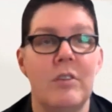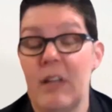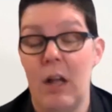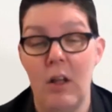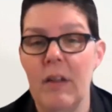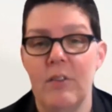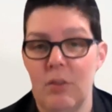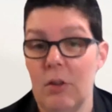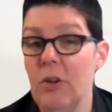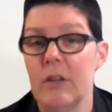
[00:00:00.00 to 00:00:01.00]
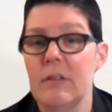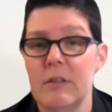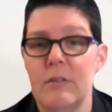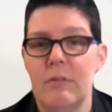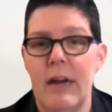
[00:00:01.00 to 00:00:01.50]
sell and to
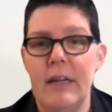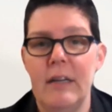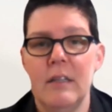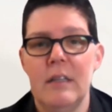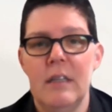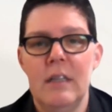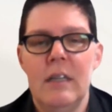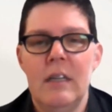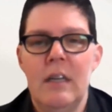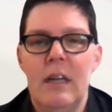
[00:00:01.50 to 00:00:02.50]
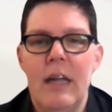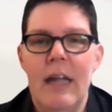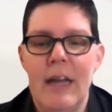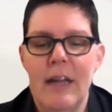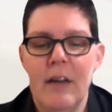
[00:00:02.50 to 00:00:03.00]
learn, right?
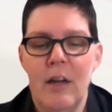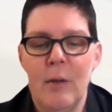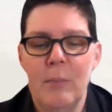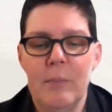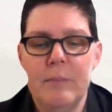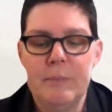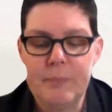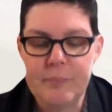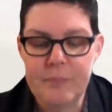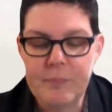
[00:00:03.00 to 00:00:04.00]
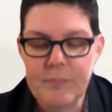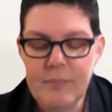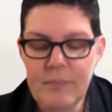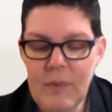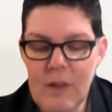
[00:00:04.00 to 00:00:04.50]
And
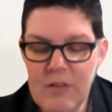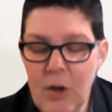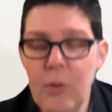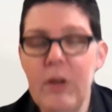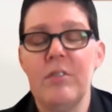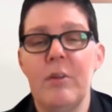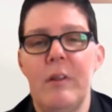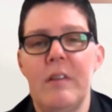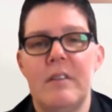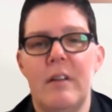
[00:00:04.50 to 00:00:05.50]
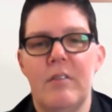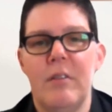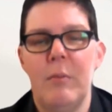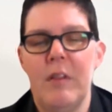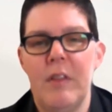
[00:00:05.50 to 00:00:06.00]
so here's some of
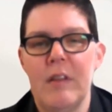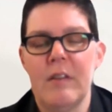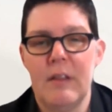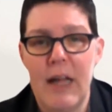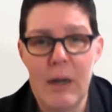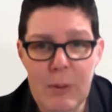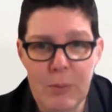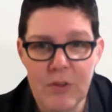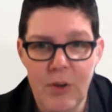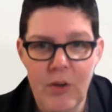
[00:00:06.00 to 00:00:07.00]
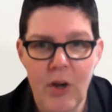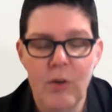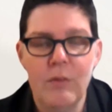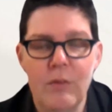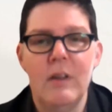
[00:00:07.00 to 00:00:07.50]
the things a lot of people don't
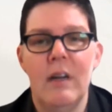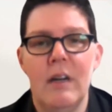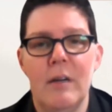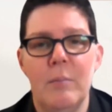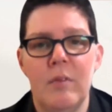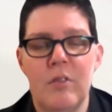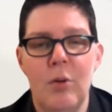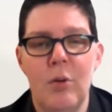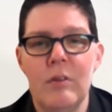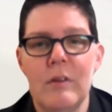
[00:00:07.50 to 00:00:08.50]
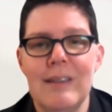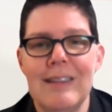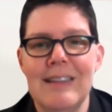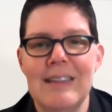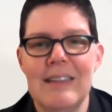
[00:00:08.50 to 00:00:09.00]
know. So
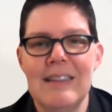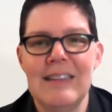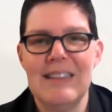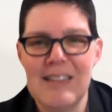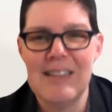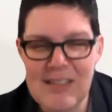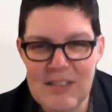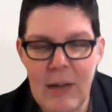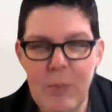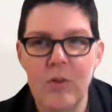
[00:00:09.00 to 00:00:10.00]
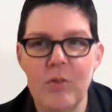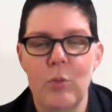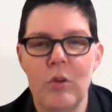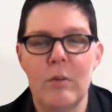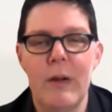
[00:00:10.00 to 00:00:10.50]
topicals
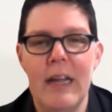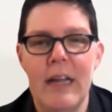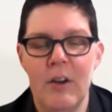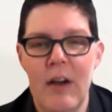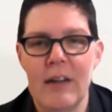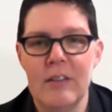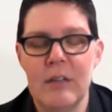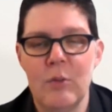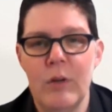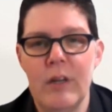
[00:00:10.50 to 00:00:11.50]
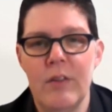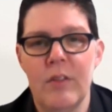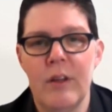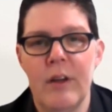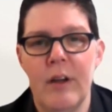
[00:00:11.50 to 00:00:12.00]
work by interacting
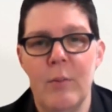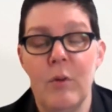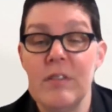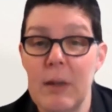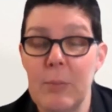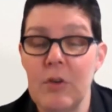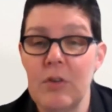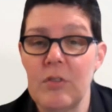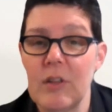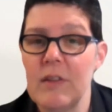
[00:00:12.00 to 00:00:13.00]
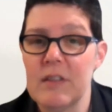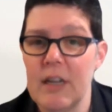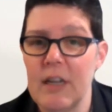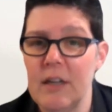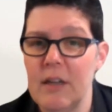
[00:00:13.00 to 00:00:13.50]
with receptors in the
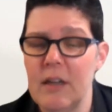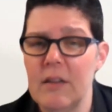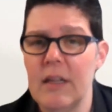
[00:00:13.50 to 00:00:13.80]
skin